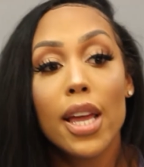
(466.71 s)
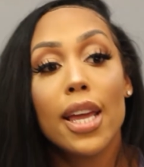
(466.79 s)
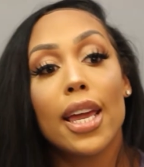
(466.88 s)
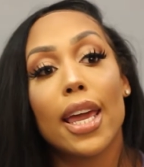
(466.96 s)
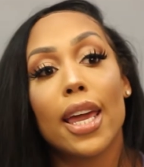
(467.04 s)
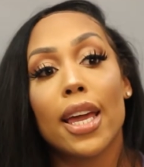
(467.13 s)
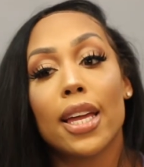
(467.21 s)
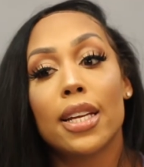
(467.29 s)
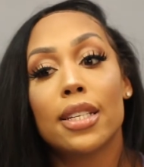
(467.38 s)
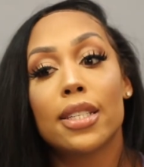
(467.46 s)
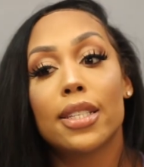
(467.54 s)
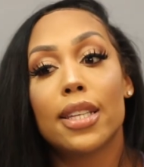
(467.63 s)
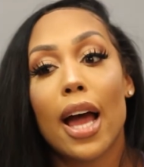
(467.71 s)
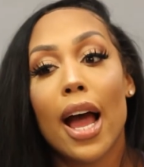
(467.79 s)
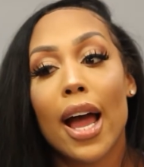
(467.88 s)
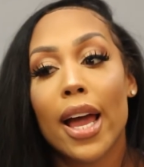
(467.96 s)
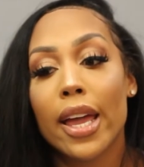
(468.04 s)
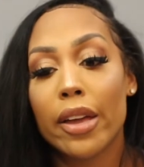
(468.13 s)
Oh, nice. And
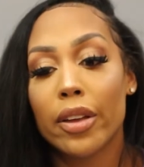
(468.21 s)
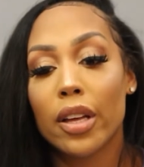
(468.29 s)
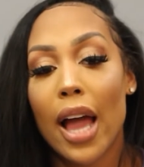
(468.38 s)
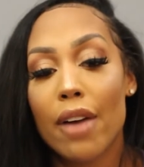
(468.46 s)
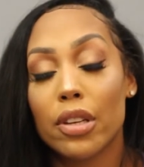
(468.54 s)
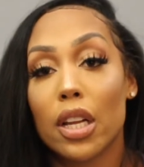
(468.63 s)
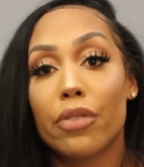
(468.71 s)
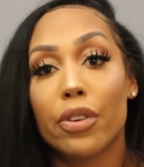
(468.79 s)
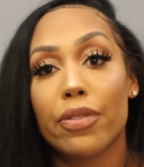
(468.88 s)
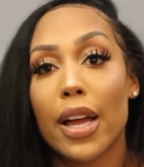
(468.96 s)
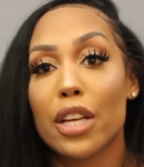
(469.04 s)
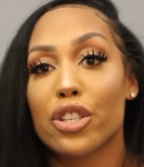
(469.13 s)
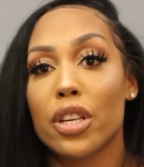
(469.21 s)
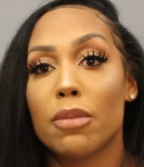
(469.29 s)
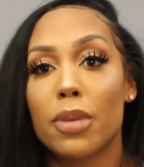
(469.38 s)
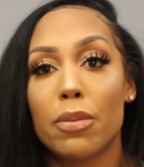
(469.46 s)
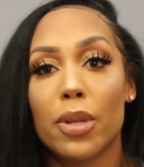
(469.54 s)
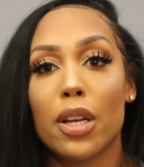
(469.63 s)
I have a love for fashion.
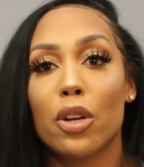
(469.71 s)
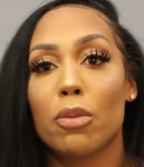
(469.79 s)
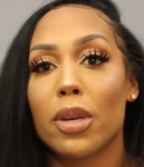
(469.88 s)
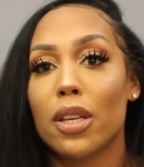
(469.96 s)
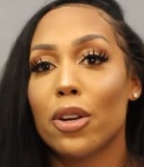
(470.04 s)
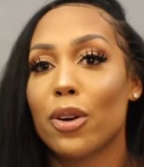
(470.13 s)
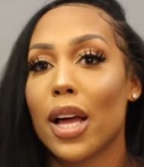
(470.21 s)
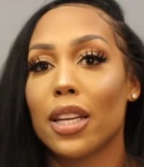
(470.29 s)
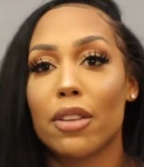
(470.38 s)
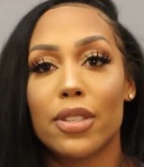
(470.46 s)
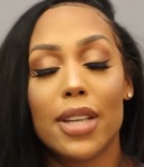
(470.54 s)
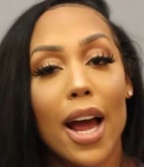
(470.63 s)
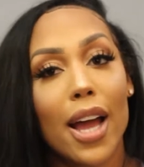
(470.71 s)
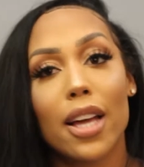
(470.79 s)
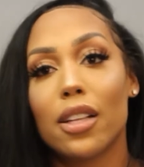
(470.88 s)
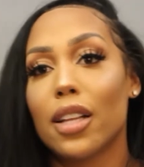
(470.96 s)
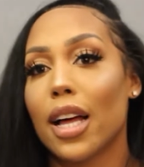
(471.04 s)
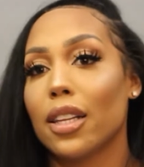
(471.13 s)
People that know me know I love
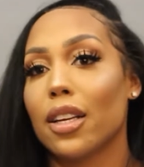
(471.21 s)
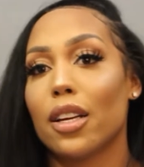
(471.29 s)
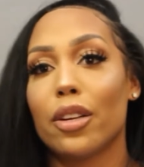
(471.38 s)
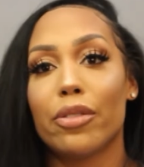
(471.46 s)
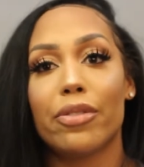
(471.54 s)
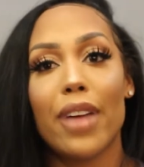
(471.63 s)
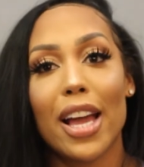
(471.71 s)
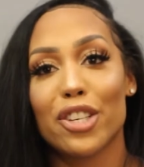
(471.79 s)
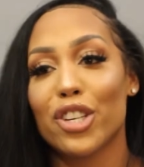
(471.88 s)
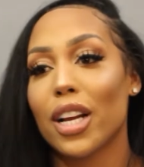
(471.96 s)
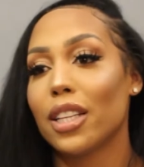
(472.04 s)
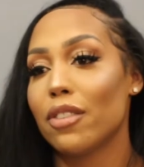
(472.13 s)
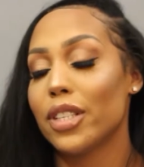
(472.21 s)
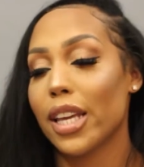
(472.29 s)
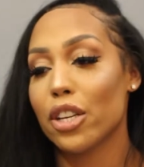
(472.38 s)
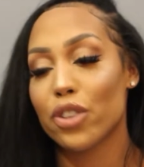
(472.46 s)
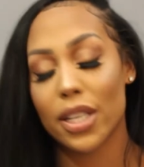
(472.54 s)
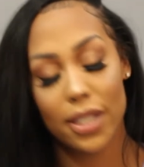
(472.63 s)
style. I love fashion. I love to
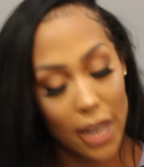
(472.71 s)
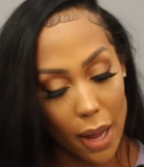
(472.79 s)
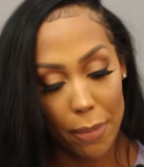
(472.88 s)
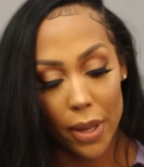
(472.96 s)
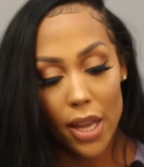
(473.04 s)
get dressed up.